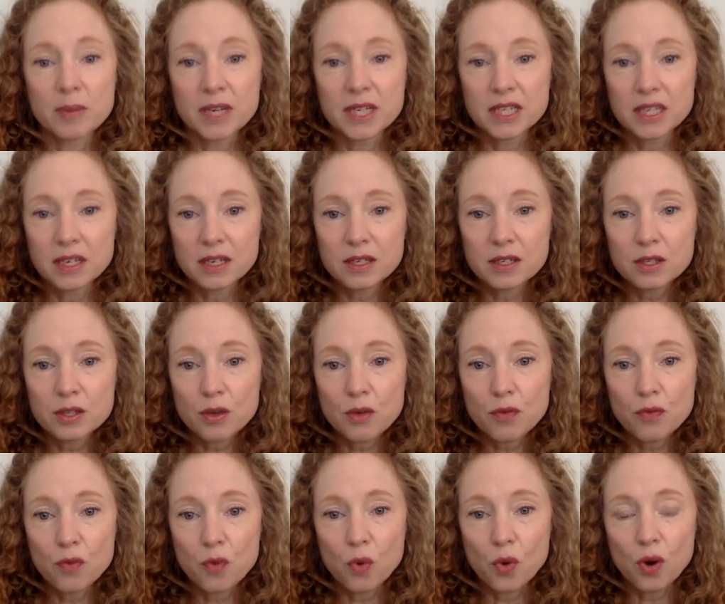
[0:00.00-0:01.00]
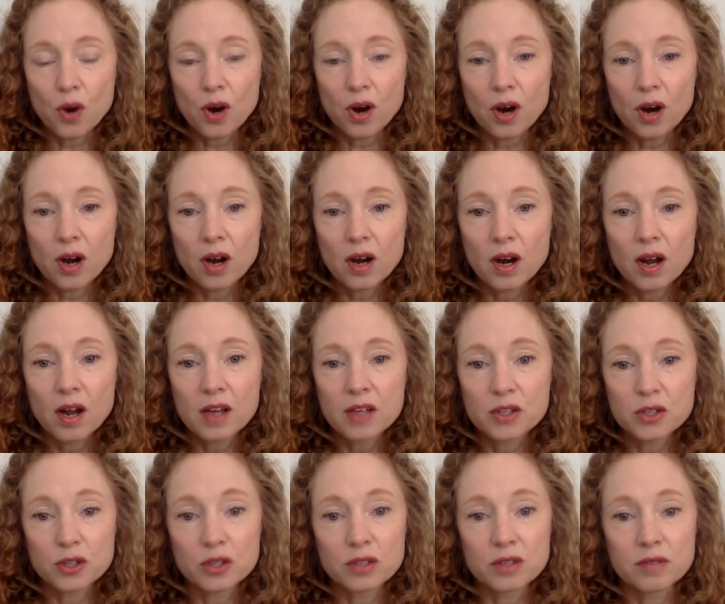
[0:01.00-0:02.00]
ideas for a
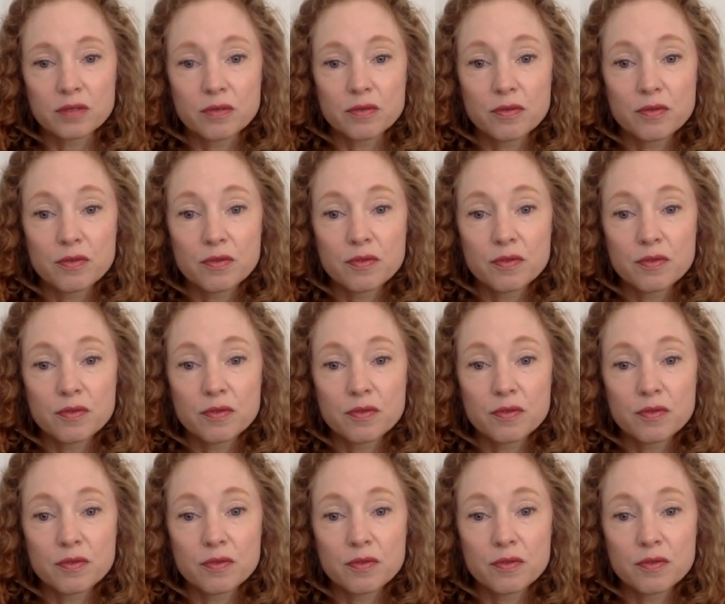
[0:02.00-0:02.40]
certain